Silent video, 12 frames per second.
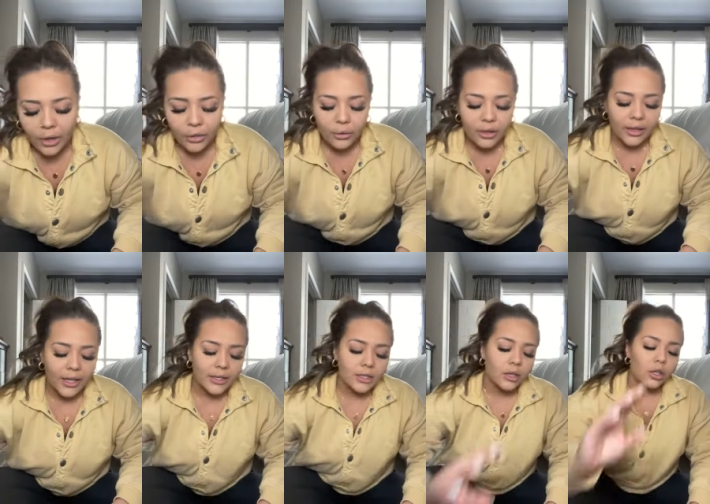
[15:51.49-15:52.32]
going through the
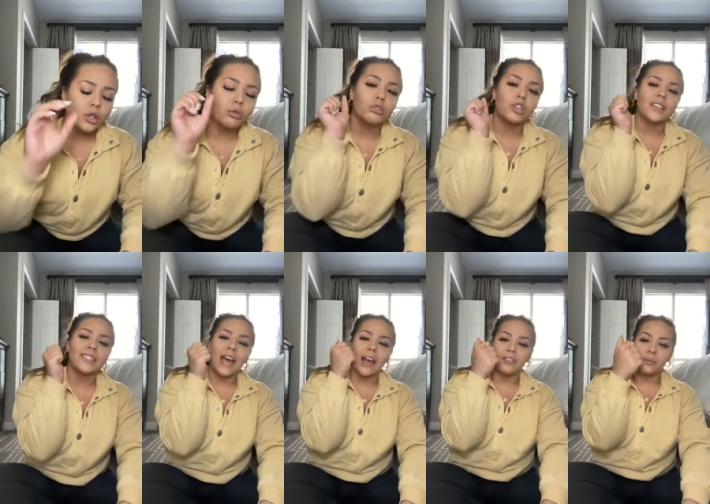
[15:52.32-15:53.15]
list, you
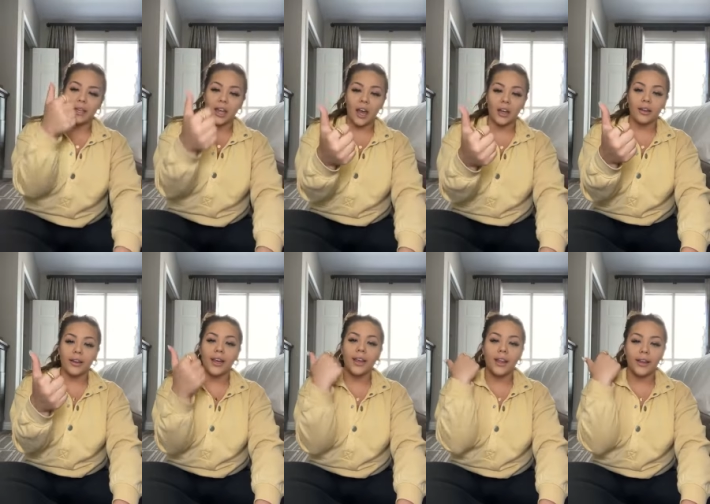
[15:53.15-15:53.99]
just have to be
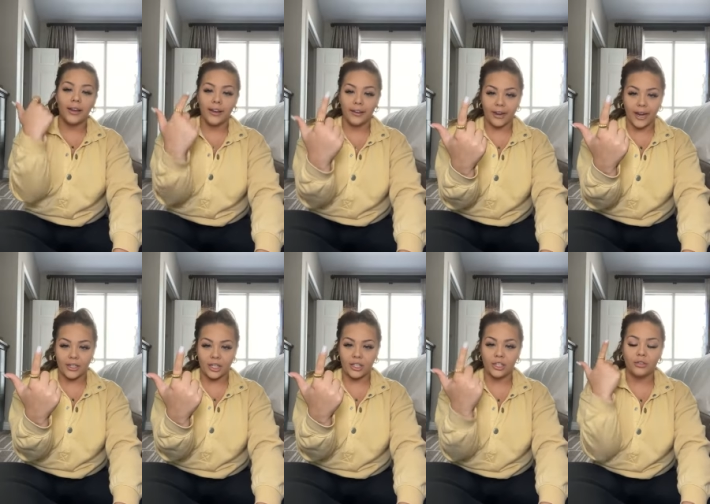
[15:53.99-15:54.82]
hungry and
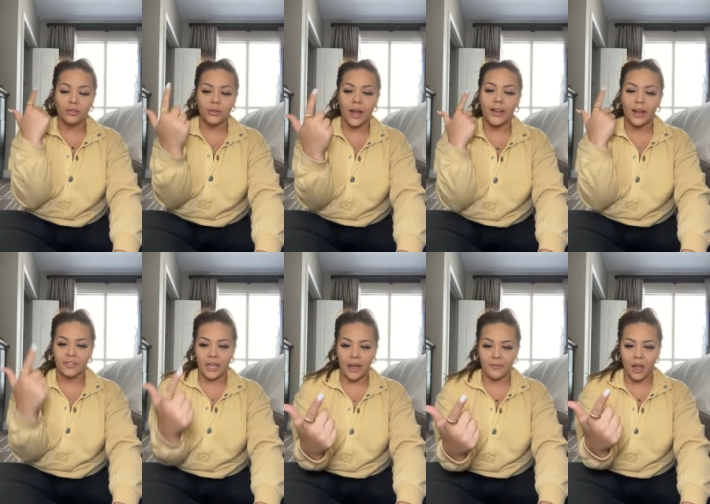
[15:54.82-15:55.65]
courageous. You do not
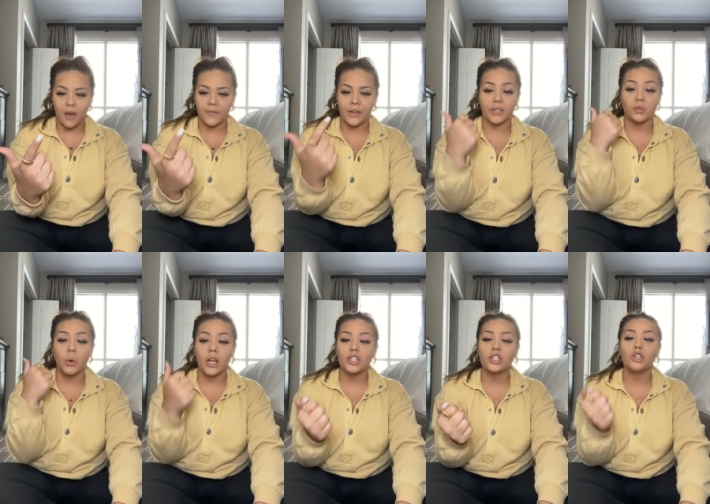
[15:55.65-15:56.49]
have to have confidence.
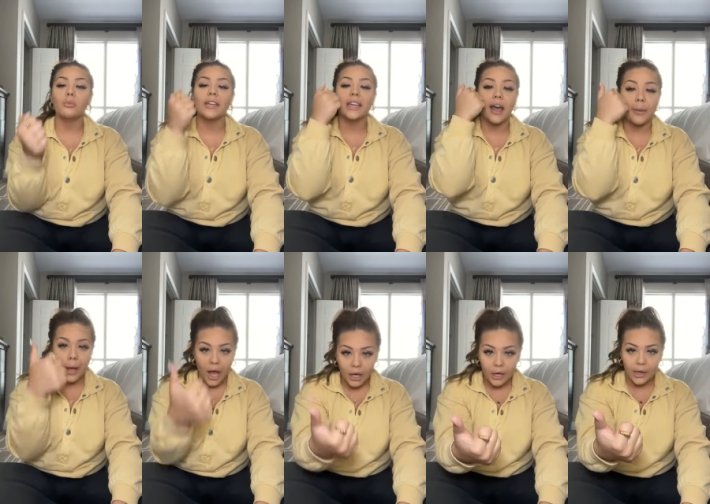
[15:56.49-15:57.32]
Once you
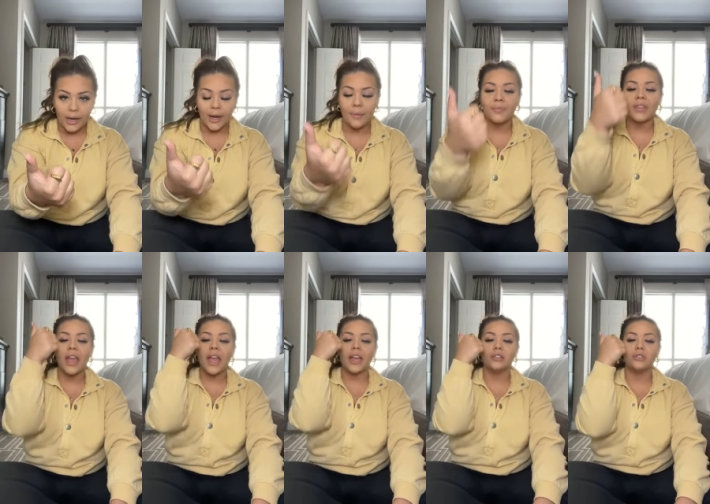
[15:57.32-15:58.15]
become hungry
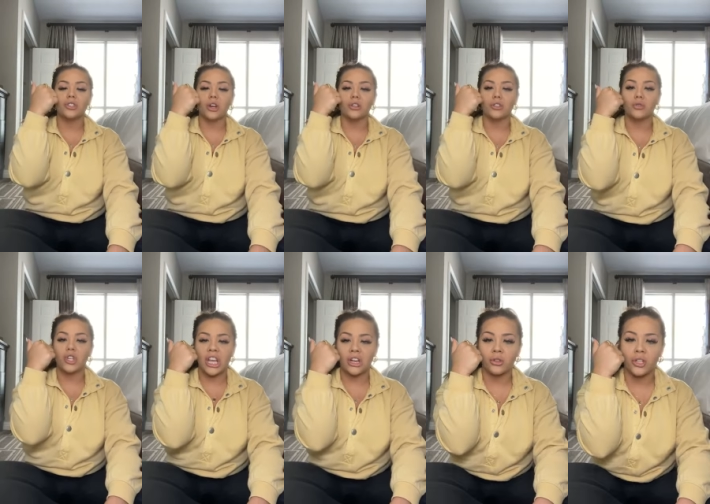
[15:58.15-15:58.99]
and you start to
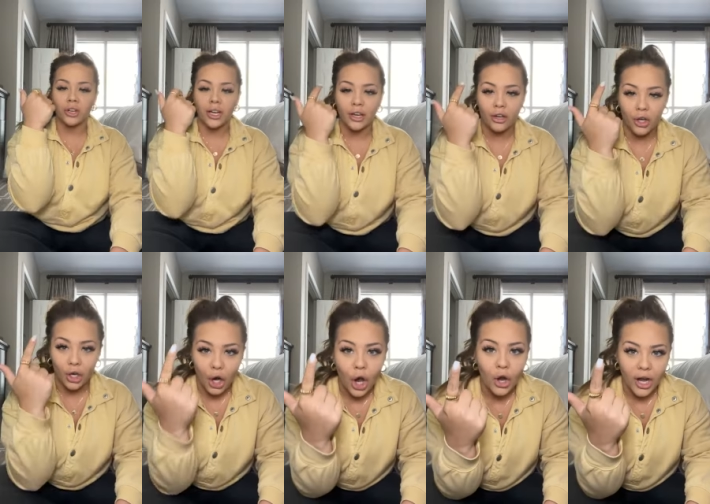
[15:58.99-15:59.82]
channel your inner
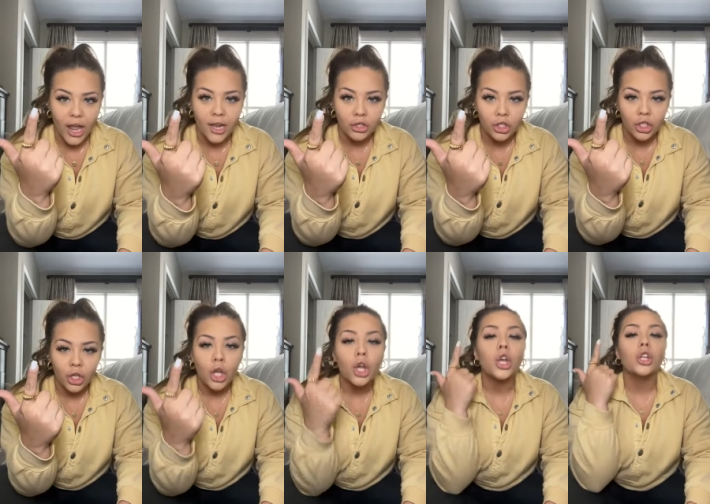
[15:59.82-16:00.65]

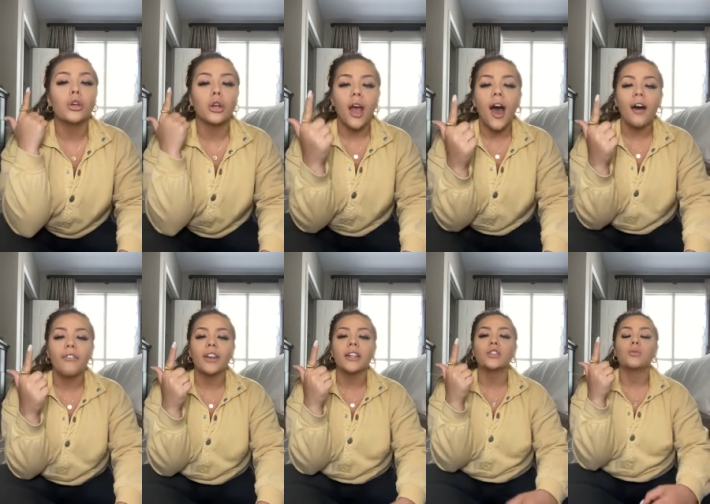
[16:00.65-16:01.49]
courage, your
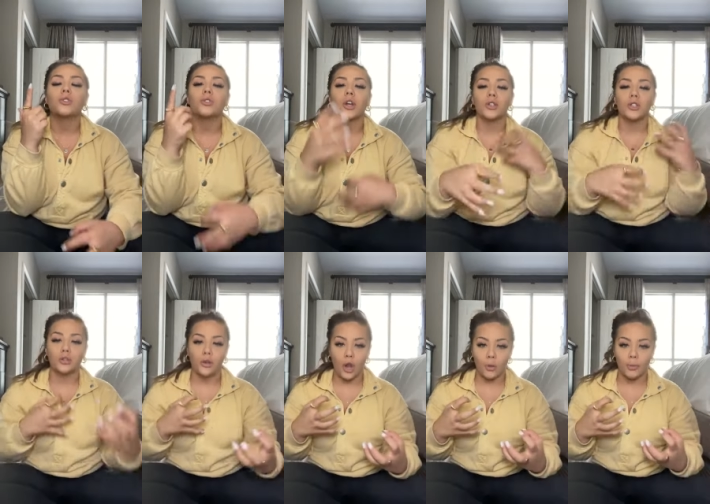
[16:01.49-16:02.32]
confidence will start to
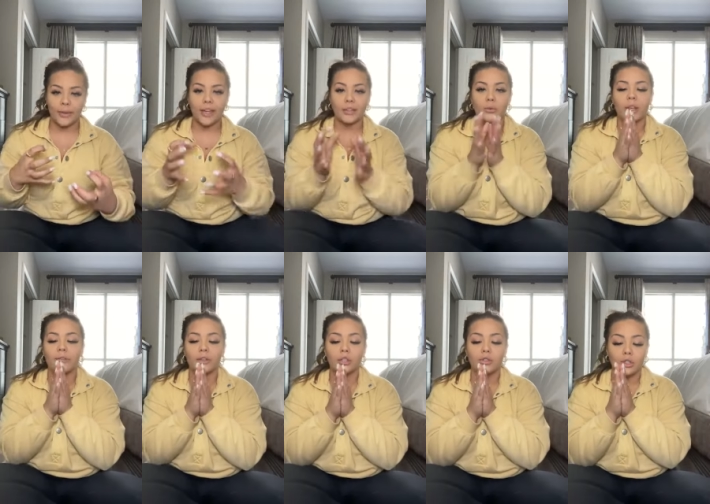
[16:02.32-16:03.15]
grow because
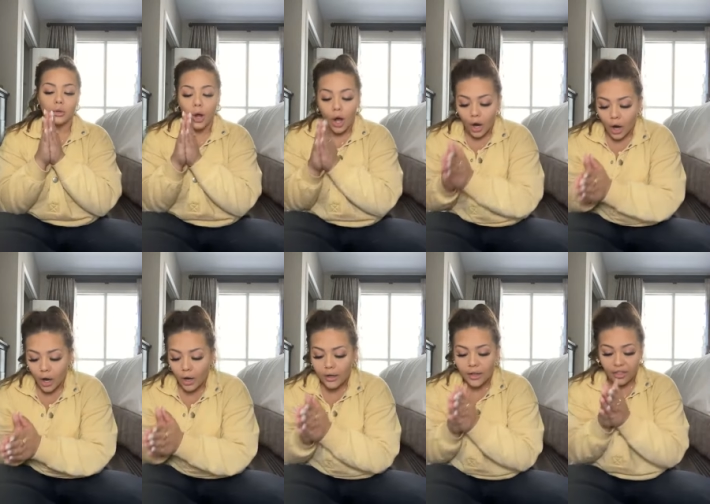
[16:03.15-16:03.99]
whenever you do
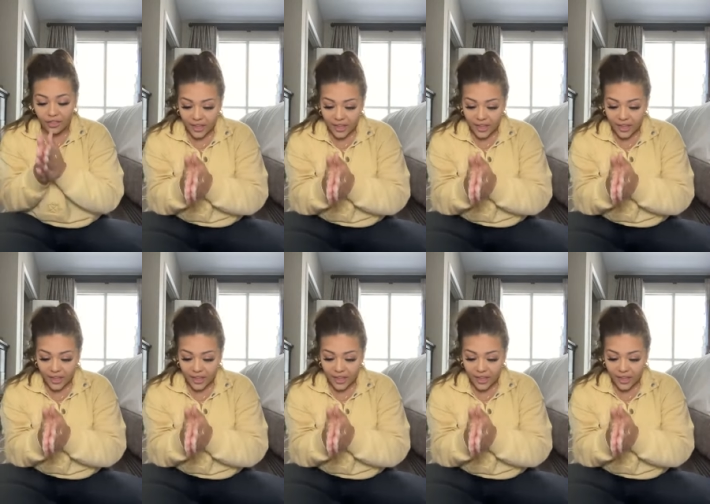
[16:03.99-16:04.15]
hard